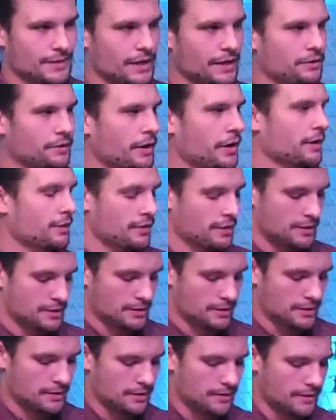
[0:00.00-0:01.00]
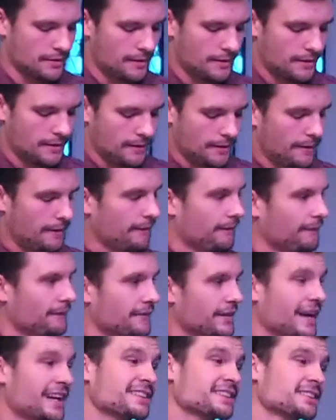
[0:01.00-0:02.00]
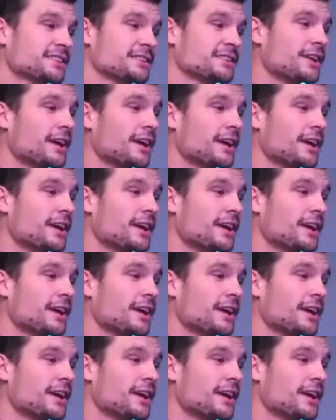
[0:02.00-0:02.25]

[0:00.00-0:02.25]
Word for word: And you got to think, that's a